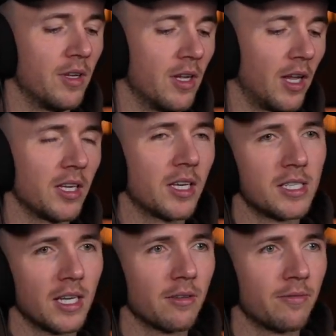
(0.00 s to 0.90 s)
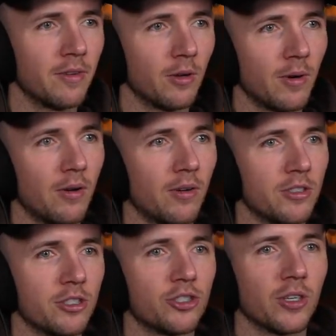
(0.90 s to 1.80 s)
like, you can take the filter out and
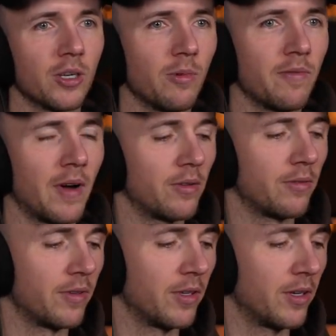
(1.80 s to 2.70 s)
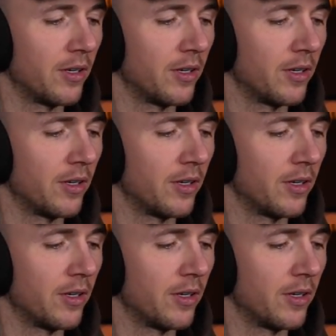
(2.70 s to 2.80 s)
just drink it without the filter,